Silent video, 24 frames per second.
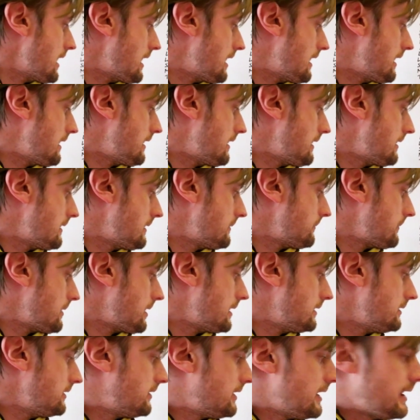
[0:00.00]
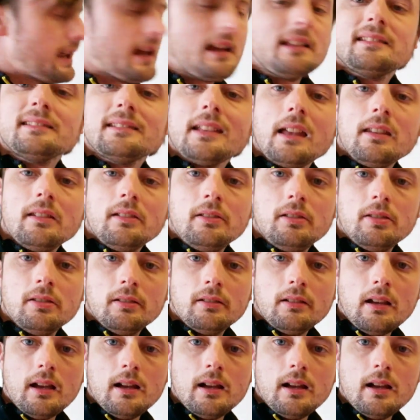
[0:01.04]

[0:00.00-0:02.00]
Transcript: And you could get salad